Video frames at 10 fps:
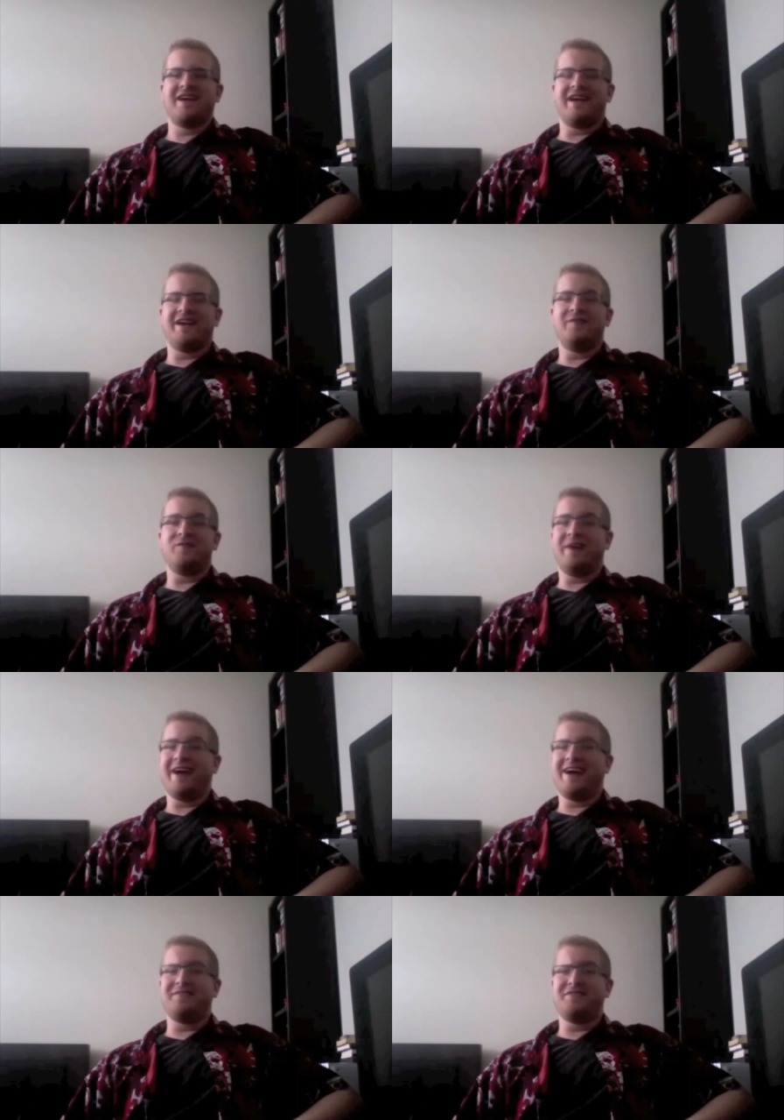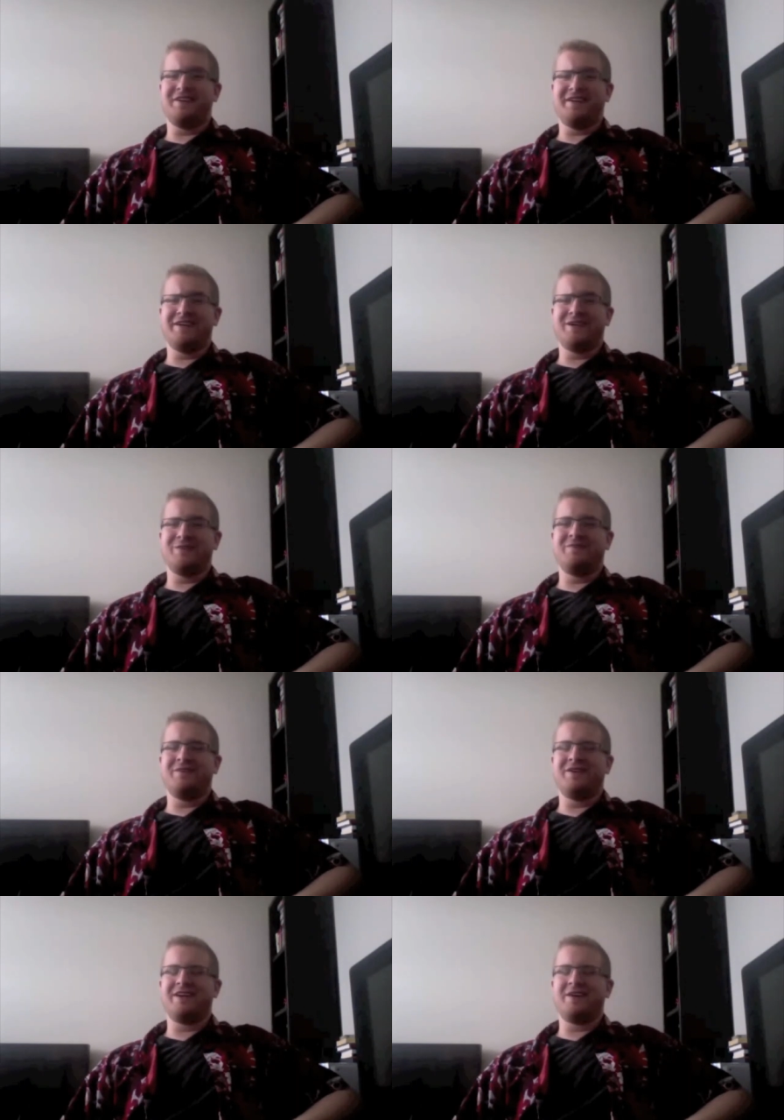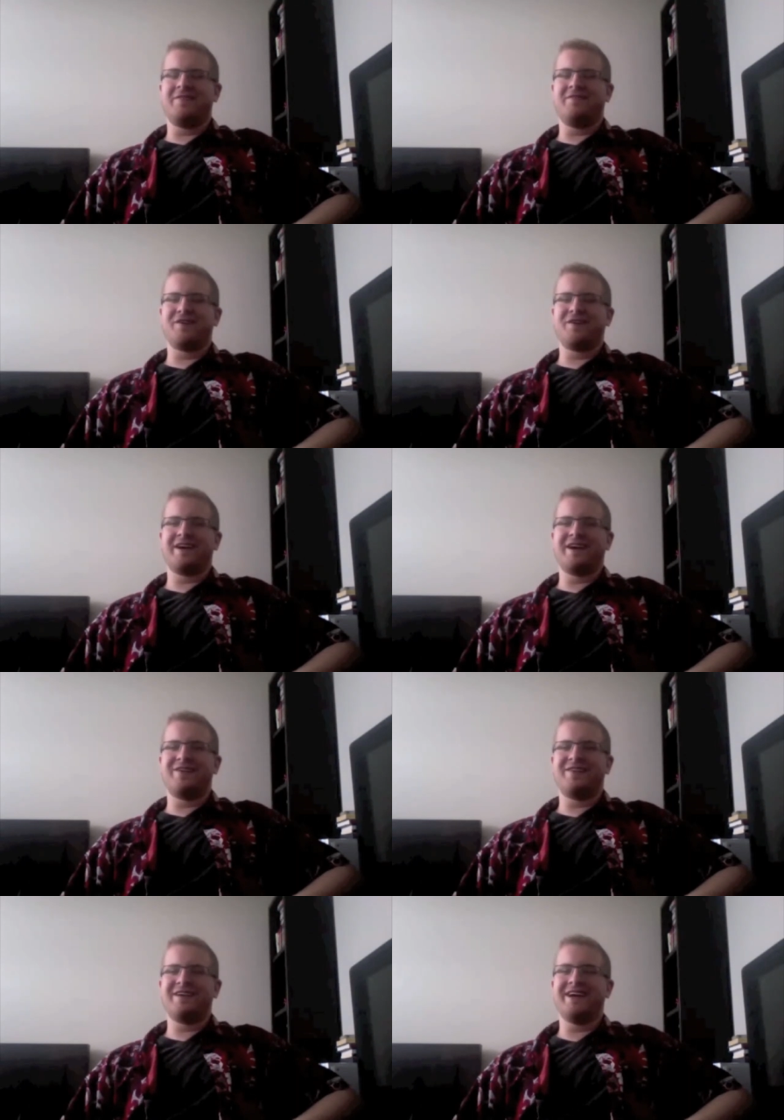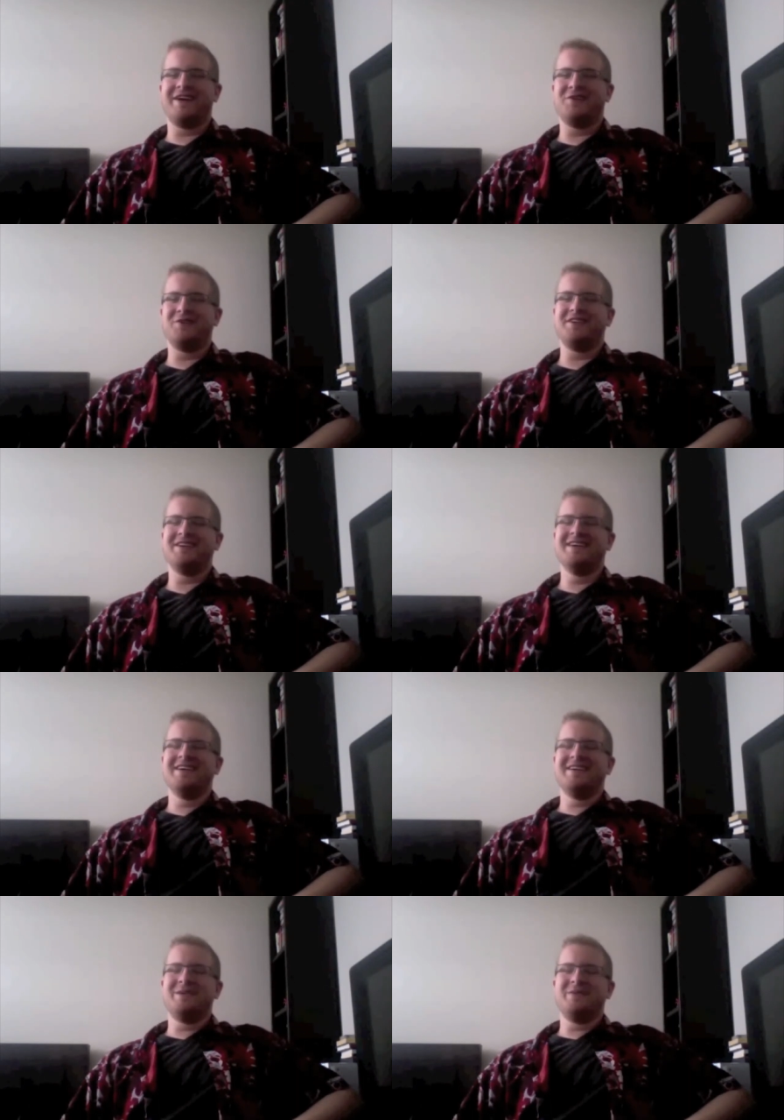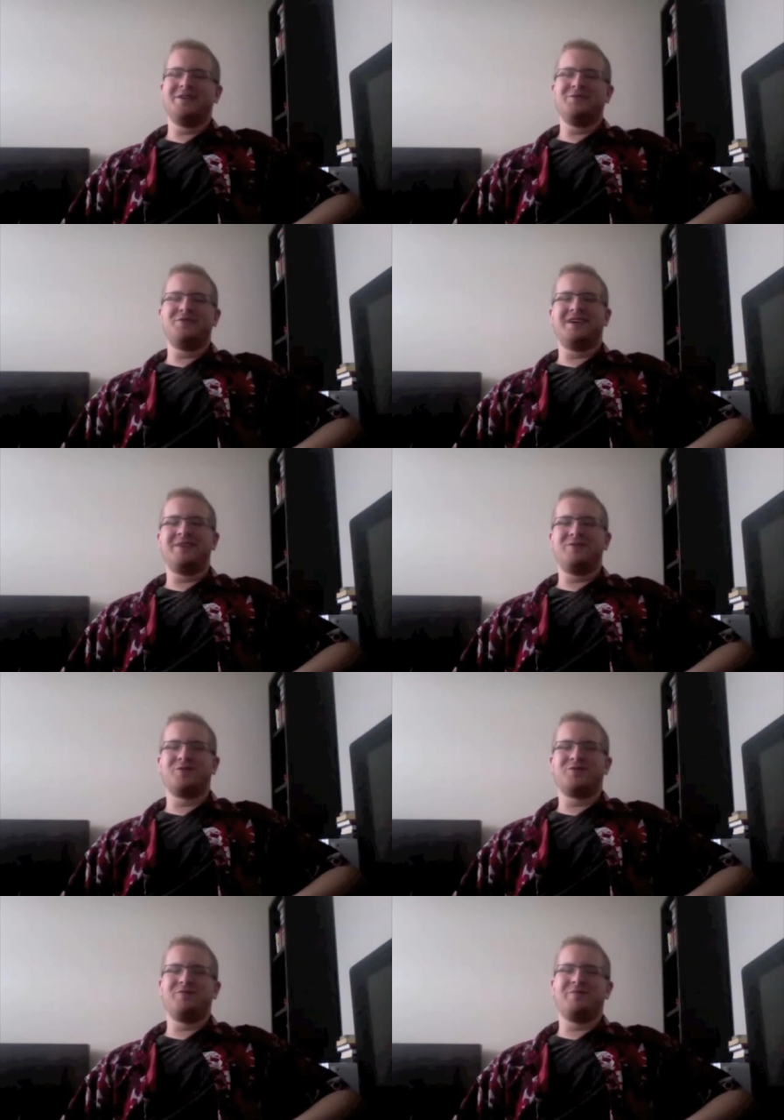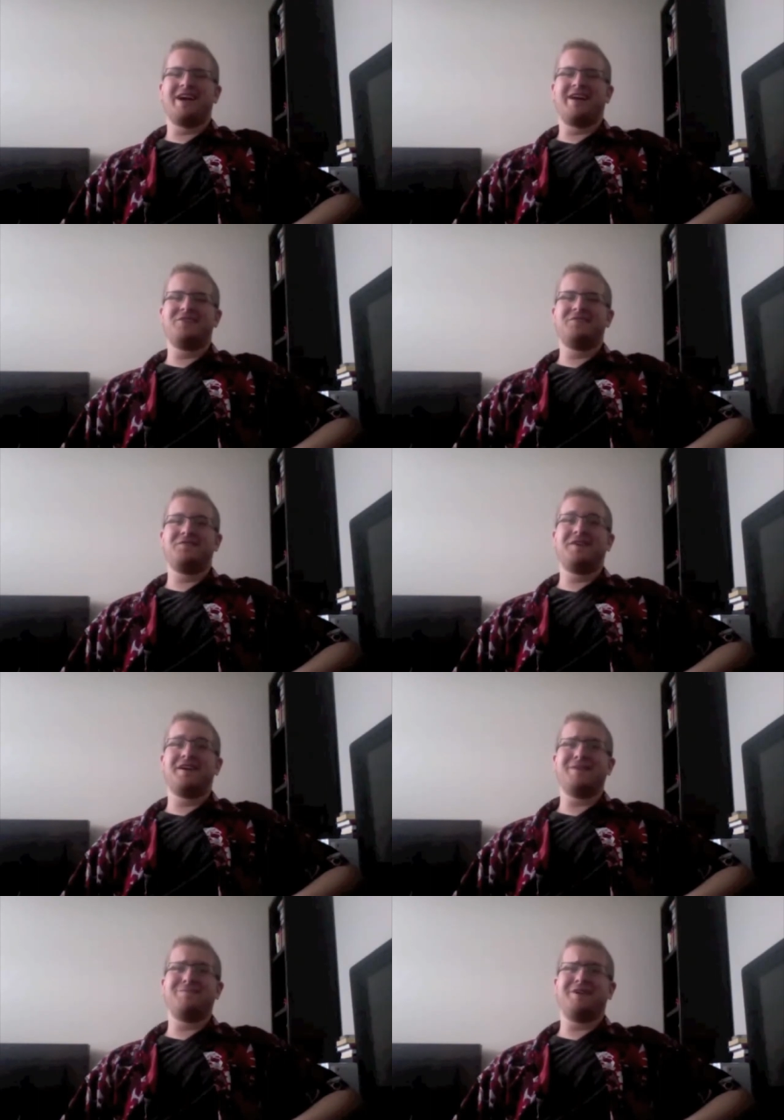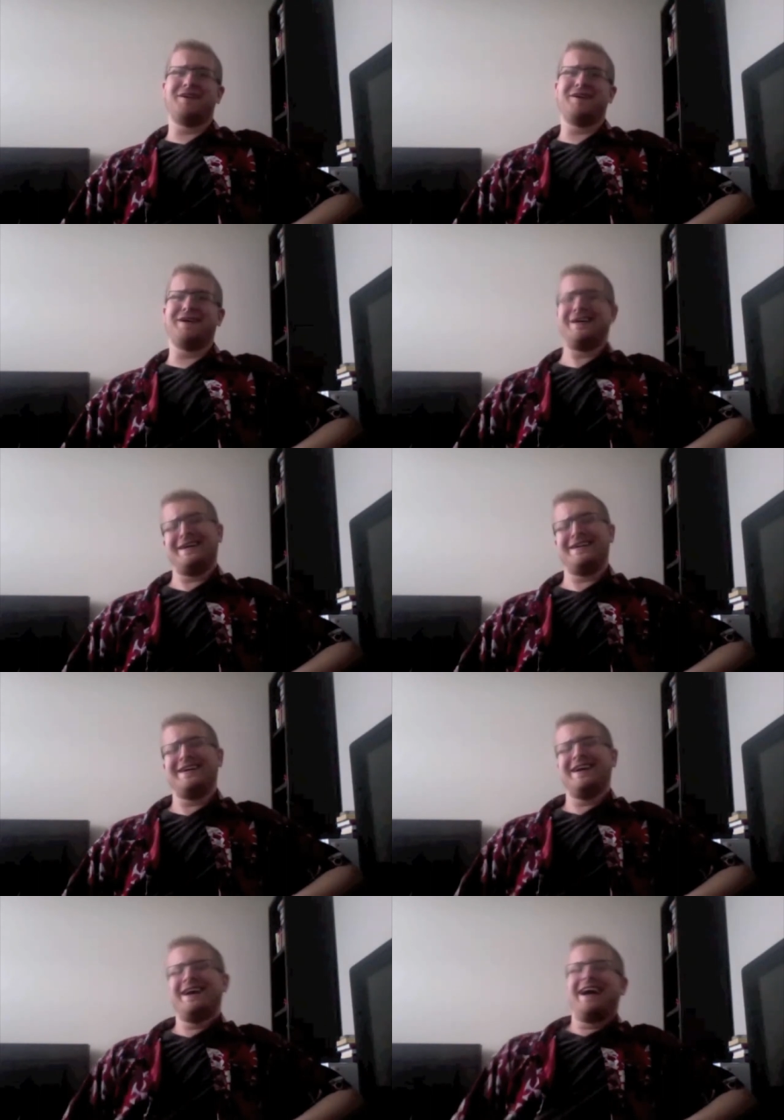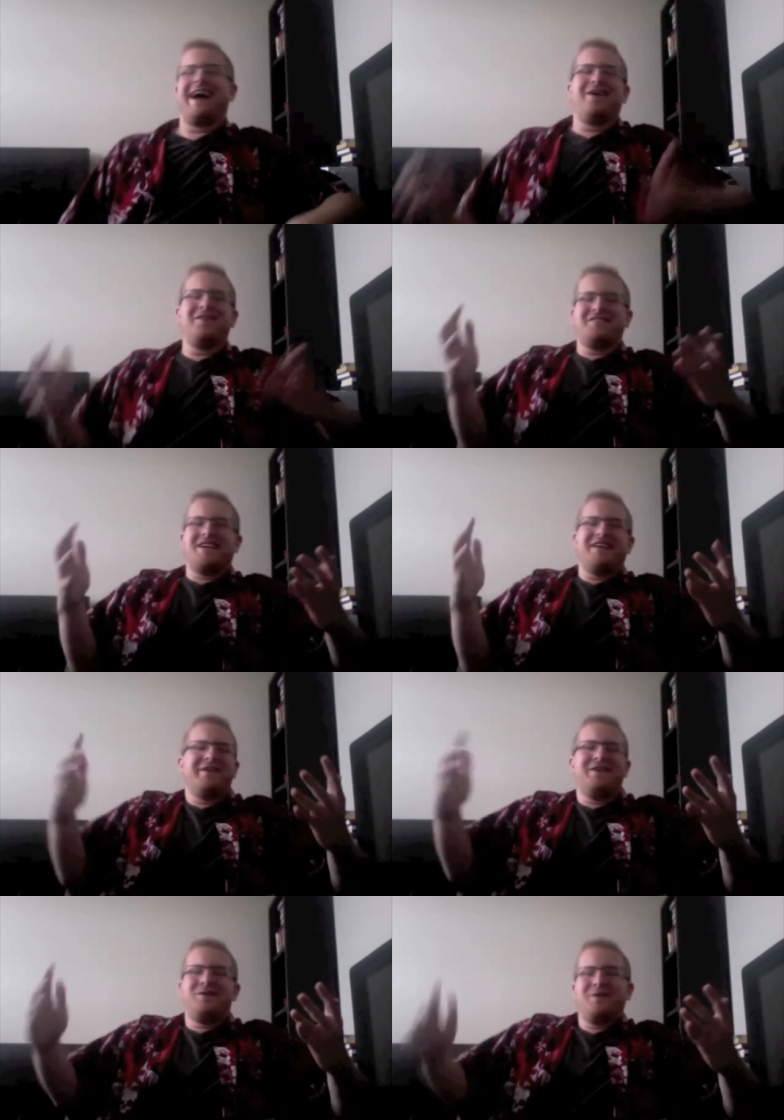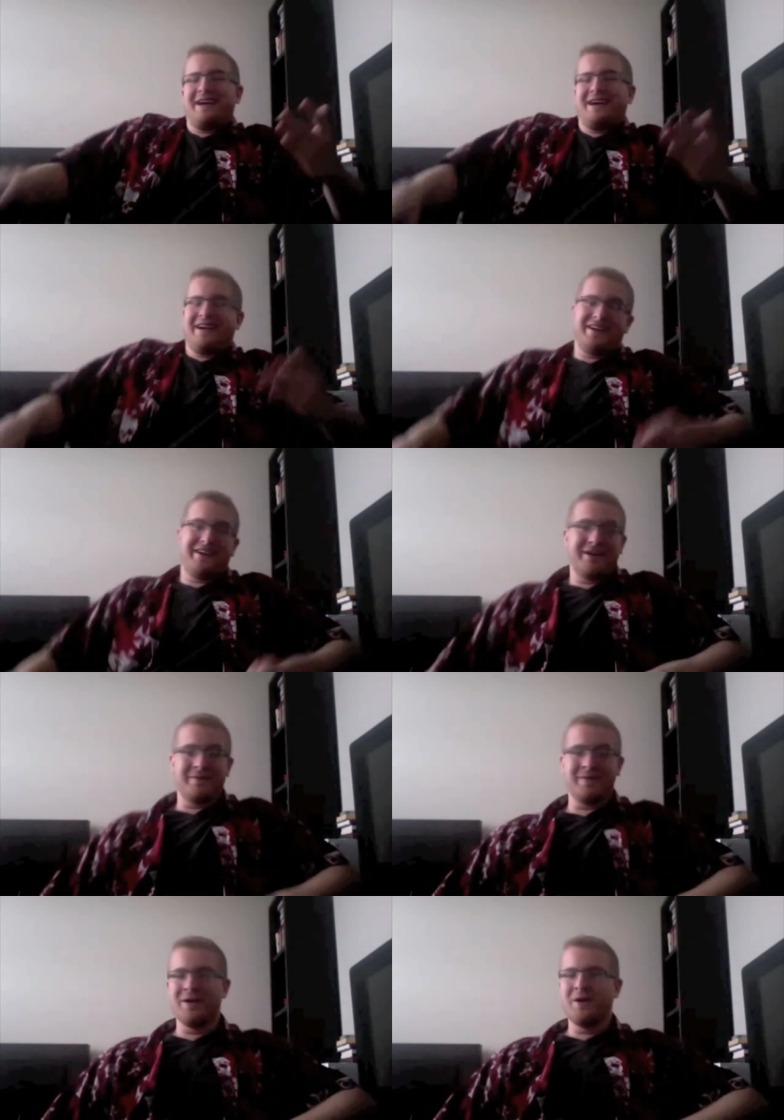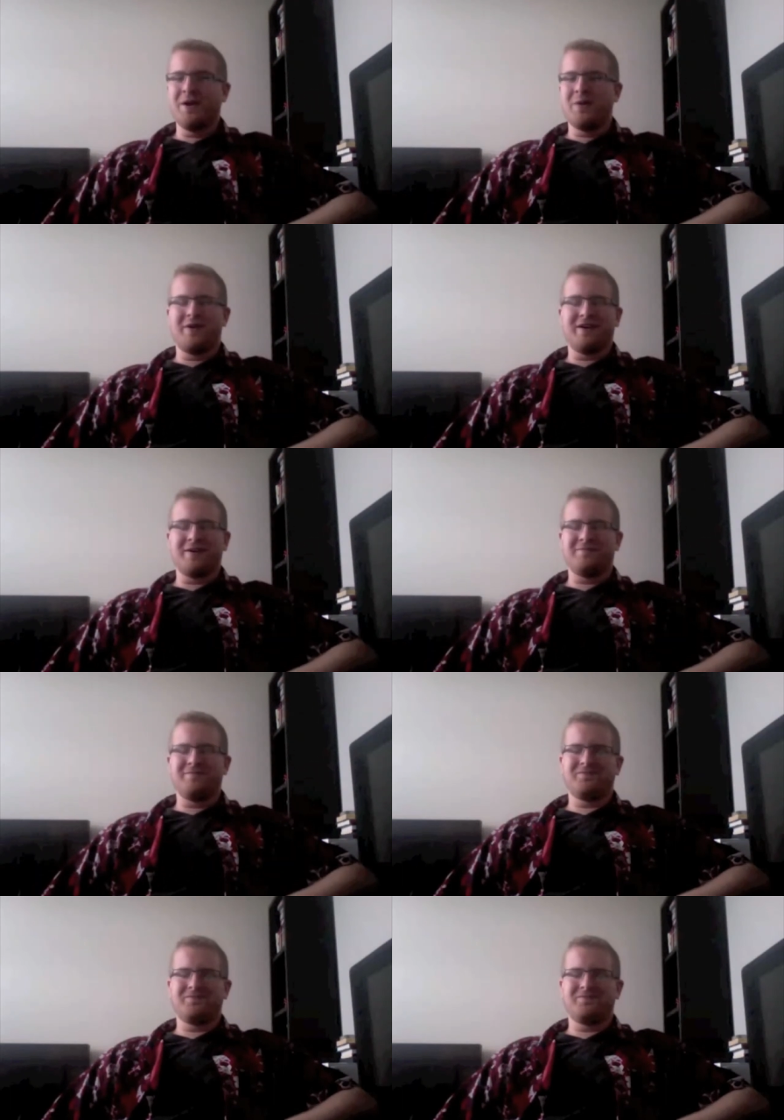And if you have seen him, you kind of figure, how the hell did he become Cyborg Superman? He's freaking blonde. How does he even look like him? Well,